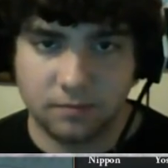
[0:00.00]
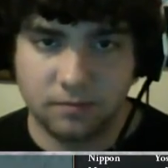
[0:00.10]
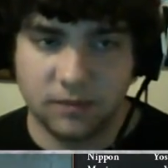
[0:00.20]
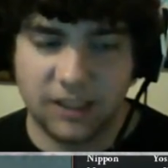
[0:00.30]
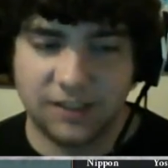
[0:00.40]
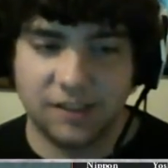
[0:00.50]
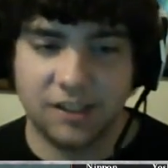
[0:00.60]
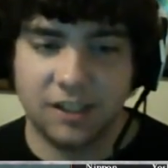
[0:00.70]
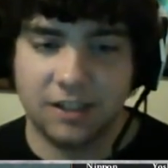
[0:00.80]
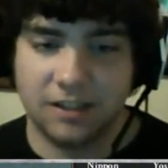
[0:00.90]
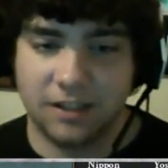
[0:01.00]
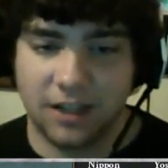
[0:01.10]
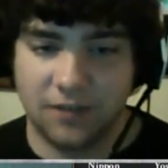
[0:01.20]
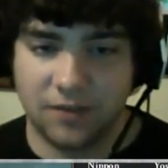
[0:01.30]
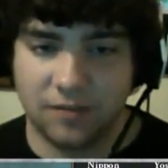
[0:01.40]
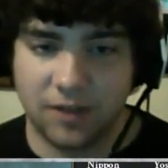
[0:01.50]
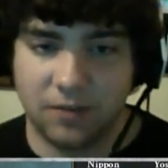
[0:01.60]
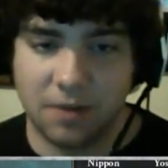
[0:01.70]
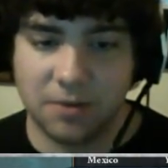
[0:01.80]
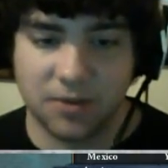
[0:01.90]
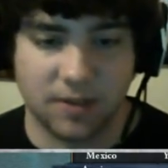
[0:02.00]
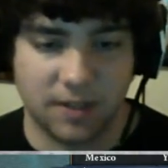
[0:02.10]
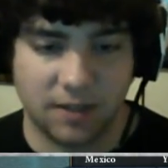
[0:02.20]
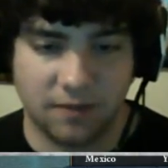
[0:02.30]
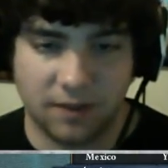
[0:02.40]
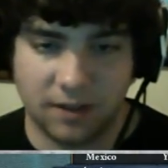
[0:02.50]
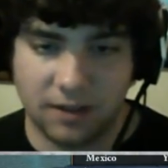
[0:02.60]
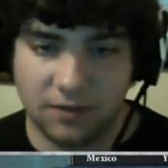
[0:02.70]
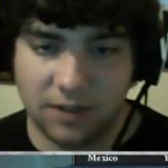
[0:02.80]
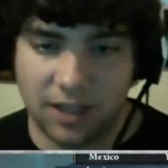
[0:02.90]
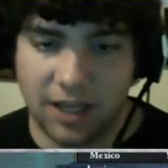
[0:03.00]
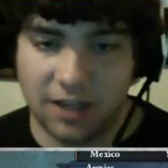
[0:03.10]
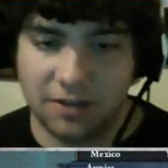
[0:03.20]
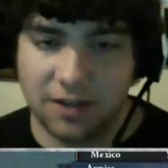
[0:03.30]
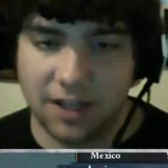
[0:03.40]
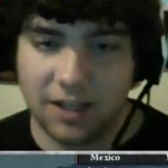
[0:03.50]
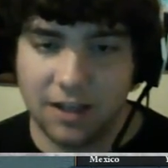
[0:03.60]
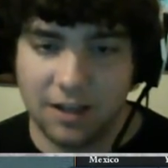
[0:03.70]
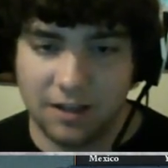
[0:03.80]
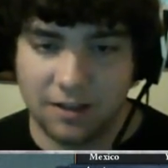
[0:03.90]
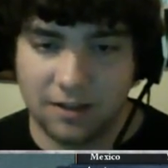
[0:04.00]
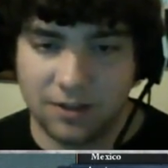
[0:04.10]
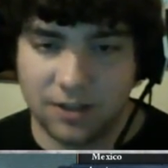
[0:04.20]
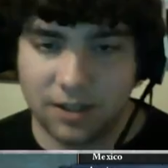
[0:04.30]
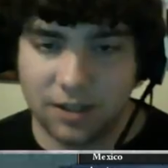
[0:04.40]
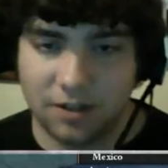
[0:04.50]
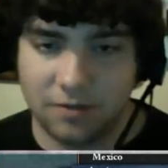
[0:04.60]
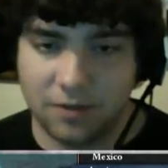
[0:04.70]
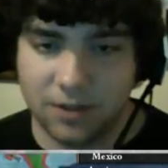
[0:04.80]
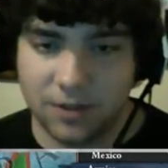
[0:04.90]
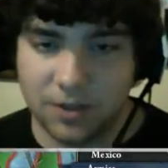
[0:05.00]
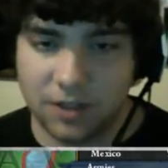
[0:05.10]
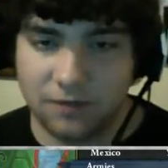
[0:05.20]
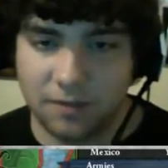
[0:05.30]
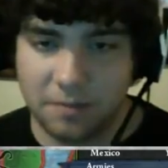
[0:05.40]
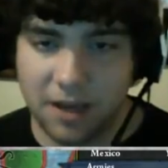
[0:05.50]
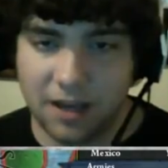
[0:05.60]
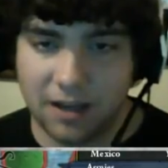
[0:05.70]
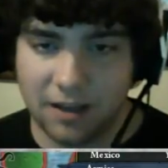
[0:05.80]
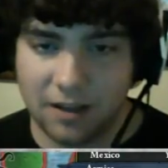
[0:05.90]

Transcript: Because they're going to have to fight rebels and stuff, and if they can't do that, they're just going to go, it's just going to flip back.